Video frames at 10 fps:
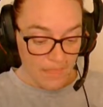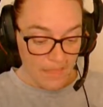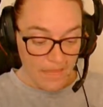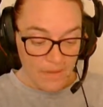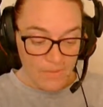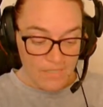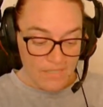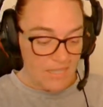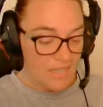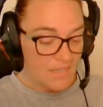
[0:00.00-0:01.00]
I was
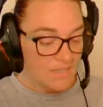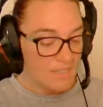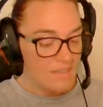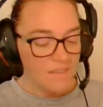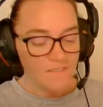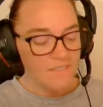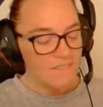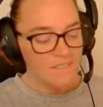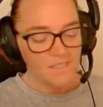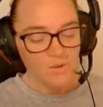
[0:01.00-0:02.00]
thinking the
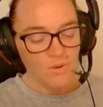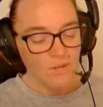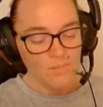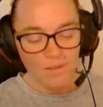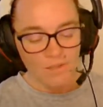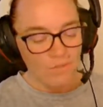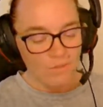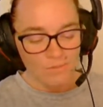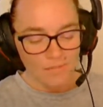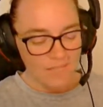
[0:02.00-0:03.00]
lovely story about you
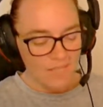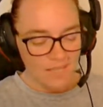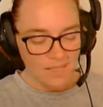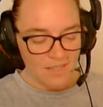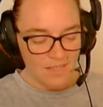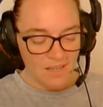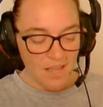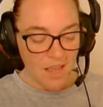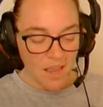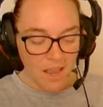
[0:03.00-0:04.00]
and me, Diana.
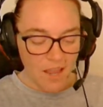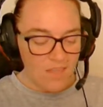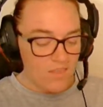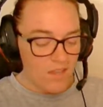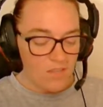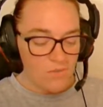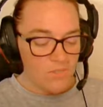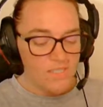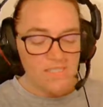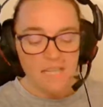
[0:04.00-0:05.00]
I thought you
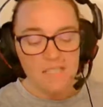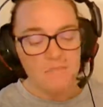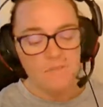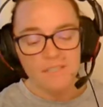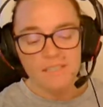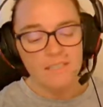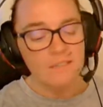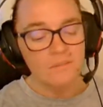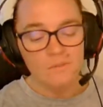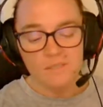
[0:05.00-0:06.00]
were desperately
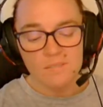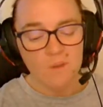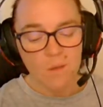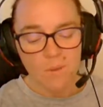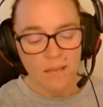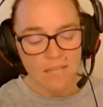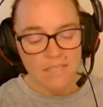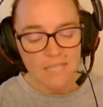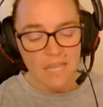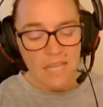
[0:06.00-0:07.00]
ill with smallpox,
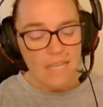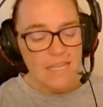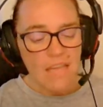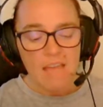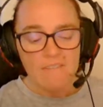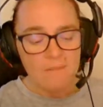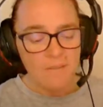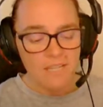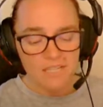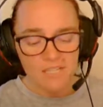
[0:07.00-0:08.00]
and
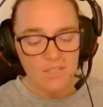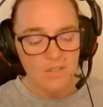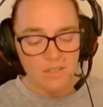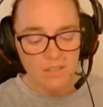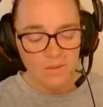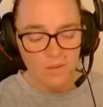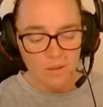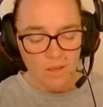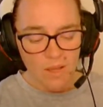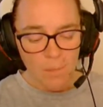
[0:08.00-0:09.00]
everybody deserted you.
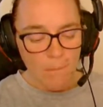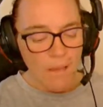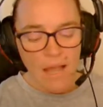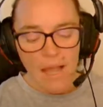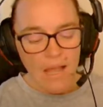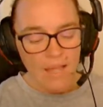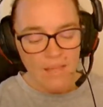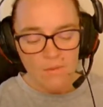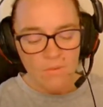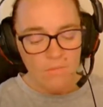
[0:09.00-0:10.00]
But
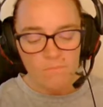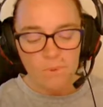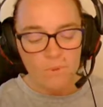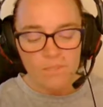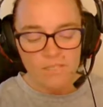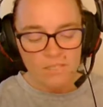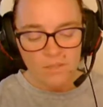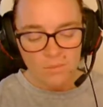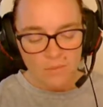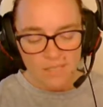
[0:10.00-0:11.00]
I went boldly to
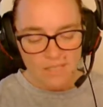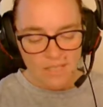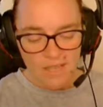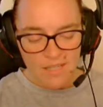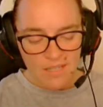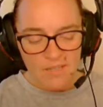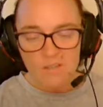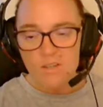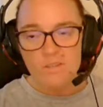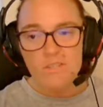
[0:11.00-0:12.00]
your bedside and
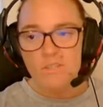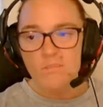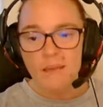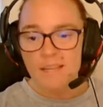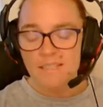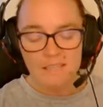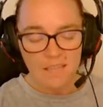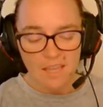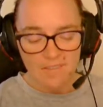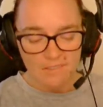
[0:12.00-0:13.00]
nursed you back to
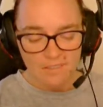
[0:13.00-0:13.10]
life.